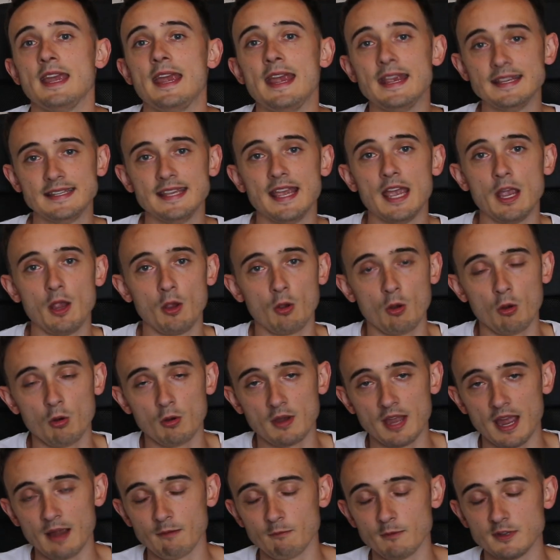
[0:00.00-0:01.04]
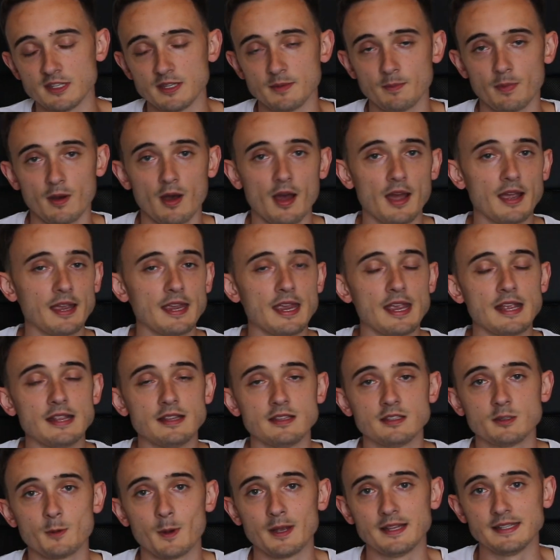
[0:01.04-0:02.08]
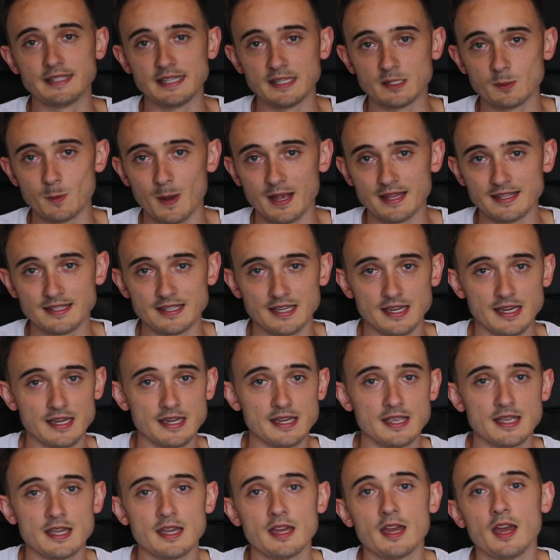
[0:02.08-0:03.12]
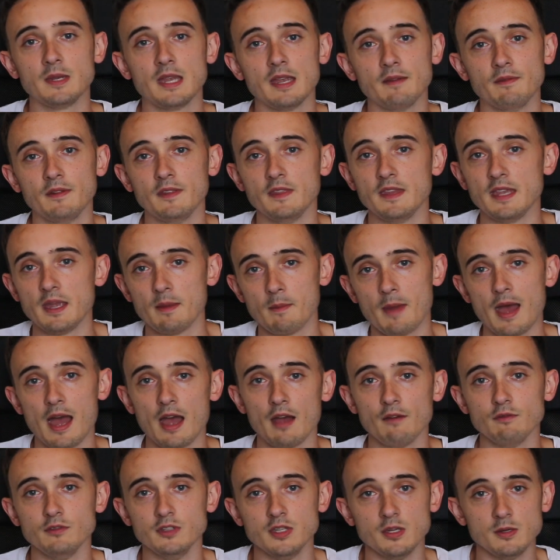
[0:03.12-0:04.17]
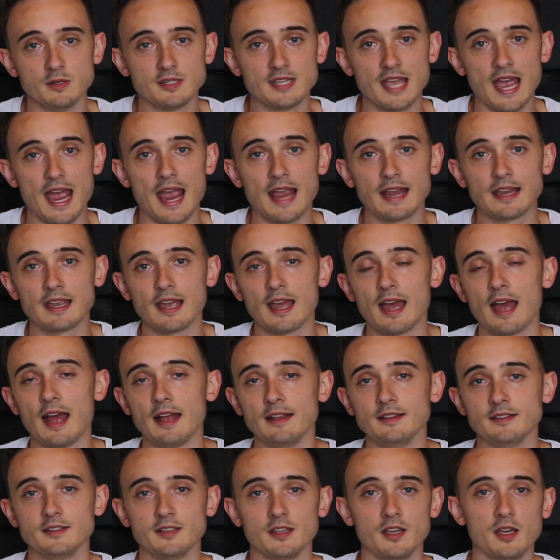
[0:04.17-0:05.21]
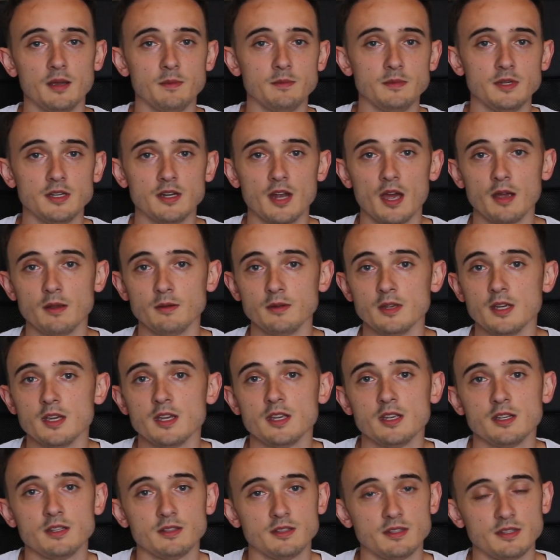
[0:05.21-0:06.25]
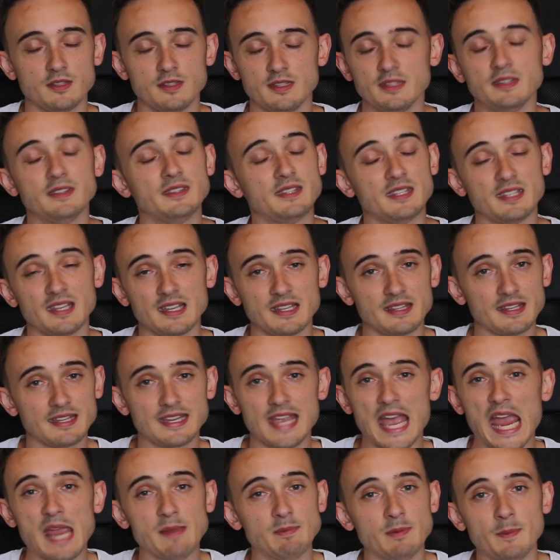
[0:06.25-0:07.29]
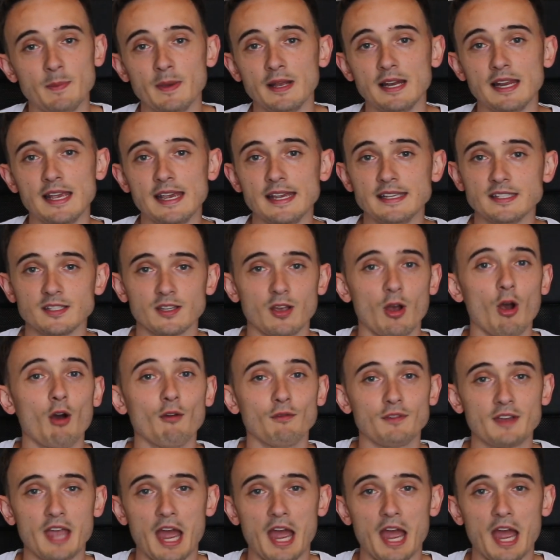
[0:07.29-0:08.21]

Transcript: Is it a good camera to buy in 2020 given the amount of new tech and the capabilities of